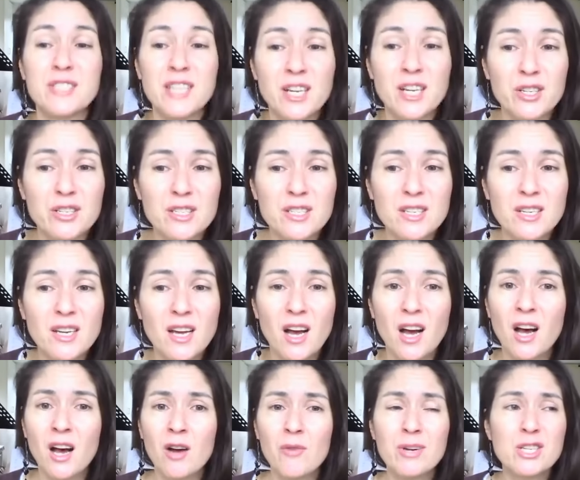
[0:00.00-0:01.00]
singers,
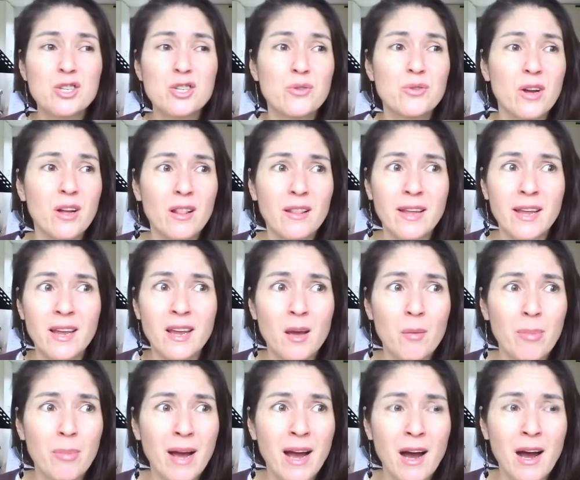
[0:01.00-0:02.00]
always struggling
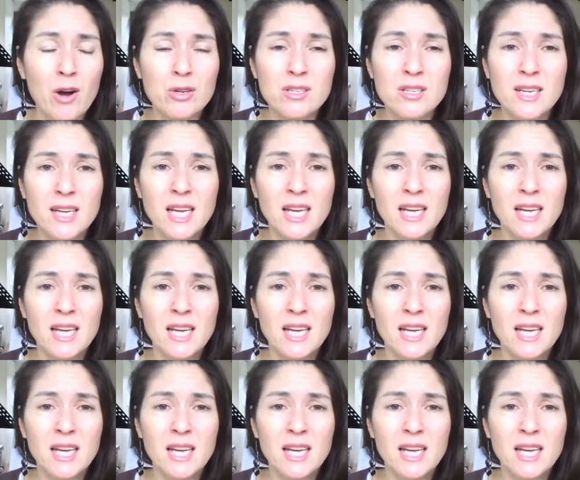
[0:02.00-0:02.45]
about,